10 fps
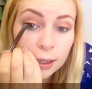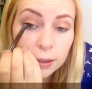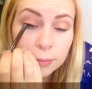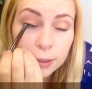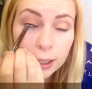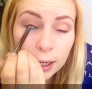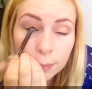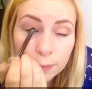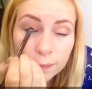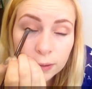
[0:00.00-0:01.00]
get it. But I
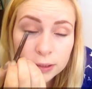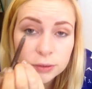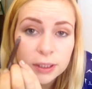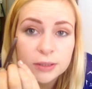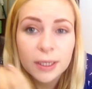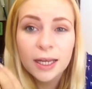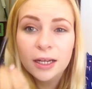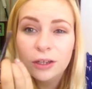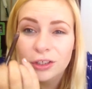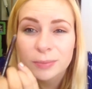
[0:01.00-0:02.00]
prefer to do it this way. I
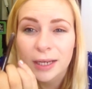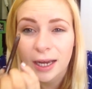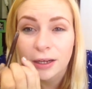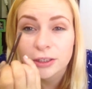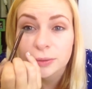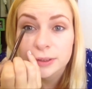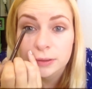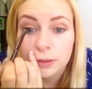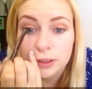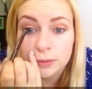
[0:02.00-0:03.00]
kind of close my eye onto it
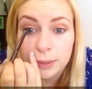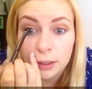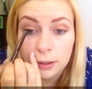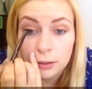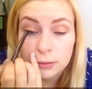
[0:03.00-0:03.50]
so it looks weird.